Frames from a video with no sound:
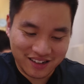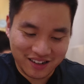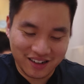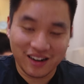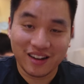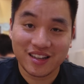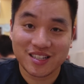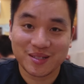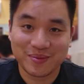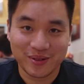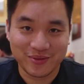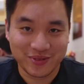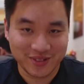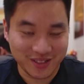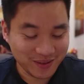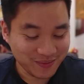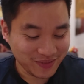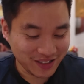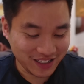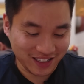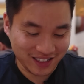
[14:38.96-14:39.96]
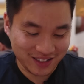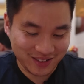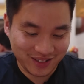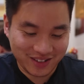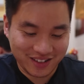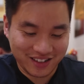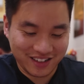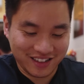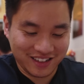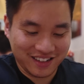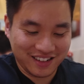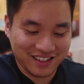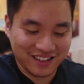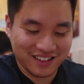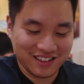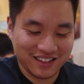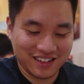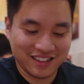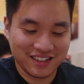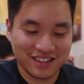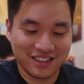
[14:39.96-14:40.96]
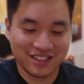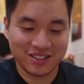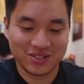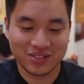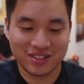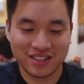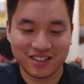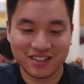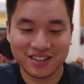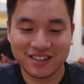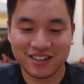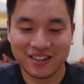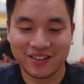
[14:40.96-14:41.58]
Last spot for dumplings. You got this one here.